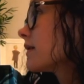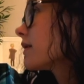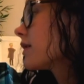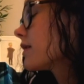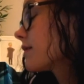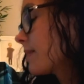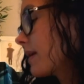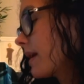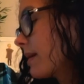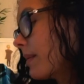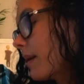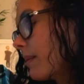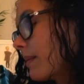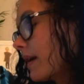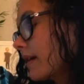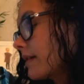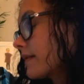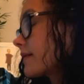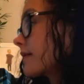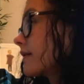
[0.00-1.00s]
Should play my
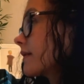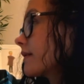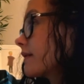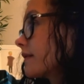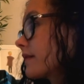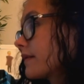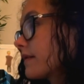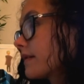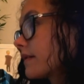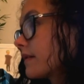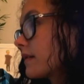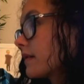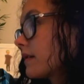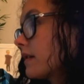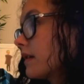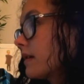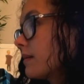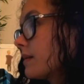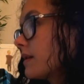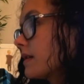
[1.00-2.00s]
bass.
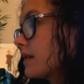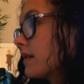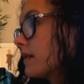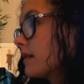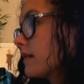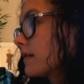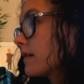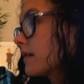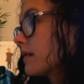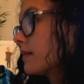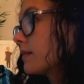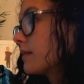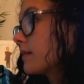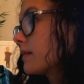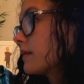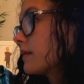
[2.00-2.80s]
Let me turn this up.